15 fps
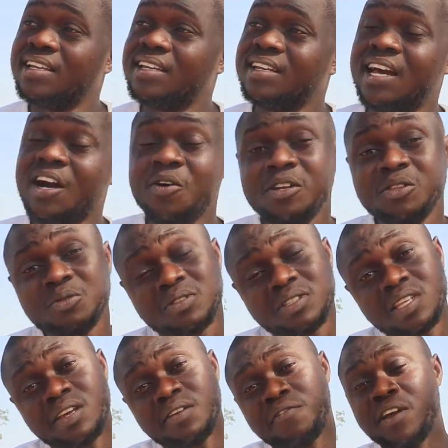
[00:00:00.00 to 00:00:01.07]
they're going to
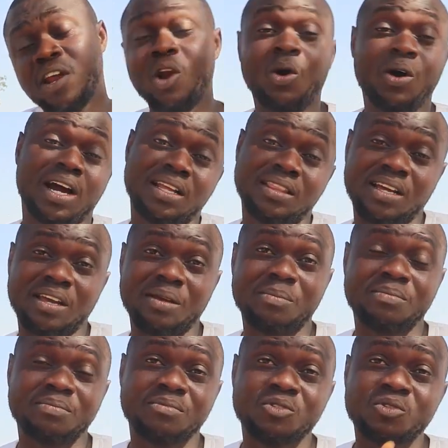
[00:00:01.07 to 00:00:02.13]
stay for a longer
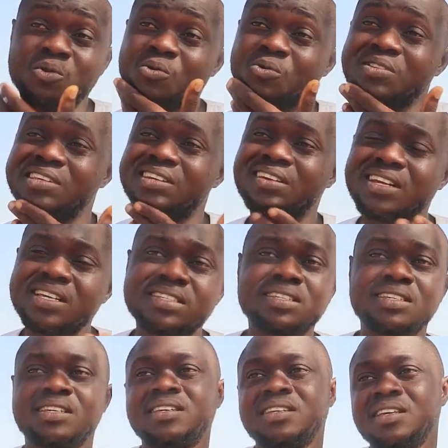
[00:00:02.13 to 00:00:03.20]
time. So the risk
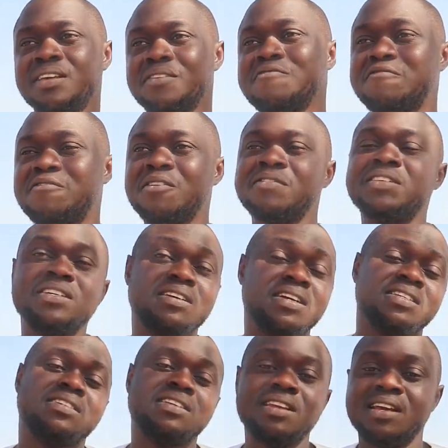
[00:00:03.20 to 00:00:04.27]
involved in
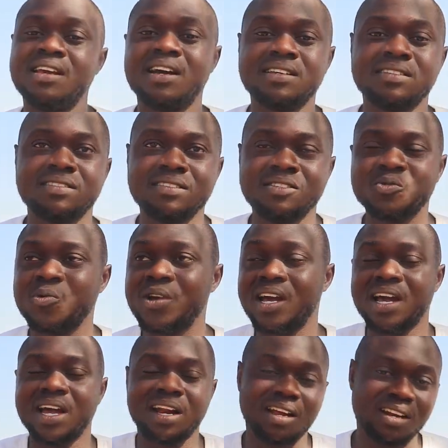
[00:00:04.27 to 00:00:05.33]
raising layers is way
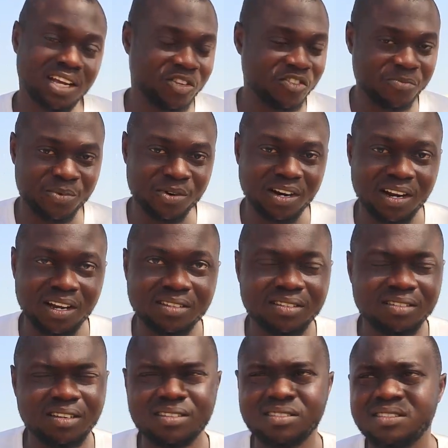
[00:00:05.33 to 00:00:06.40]
higher than that of broilers.
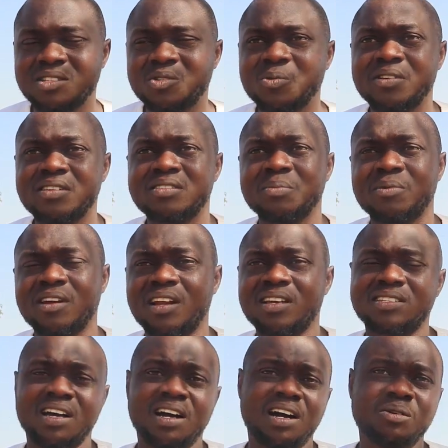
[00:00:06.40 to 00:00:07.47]
Just 6 weeks,
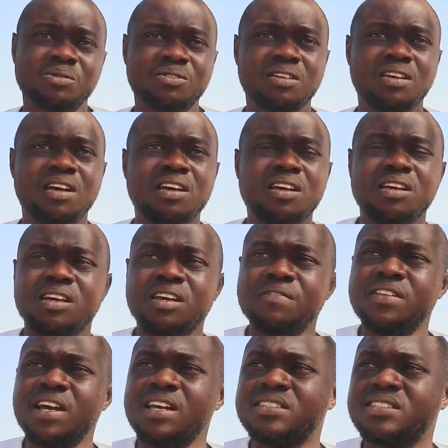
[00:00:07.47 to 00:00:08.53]
broilers are out.
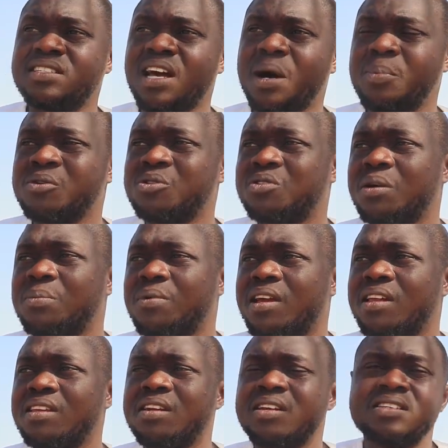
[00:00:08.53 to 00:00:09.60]
If there is happen to be
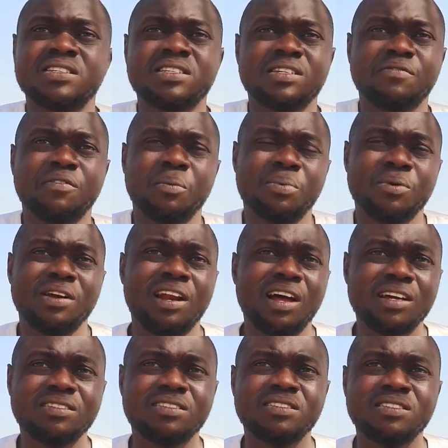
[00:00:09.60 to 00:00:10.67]
any risk for
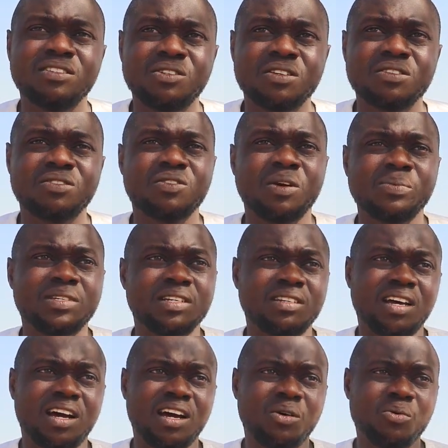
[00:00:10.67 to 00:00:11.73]
broilers, it's just something
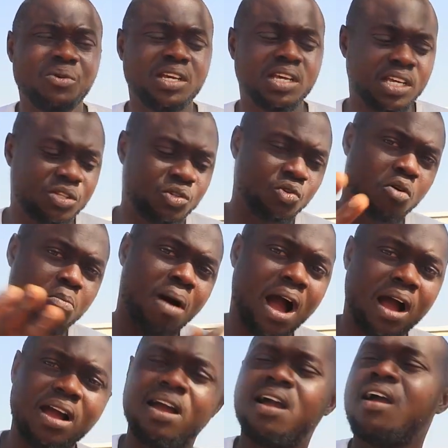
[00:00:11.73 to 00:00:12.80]
that will hit you back,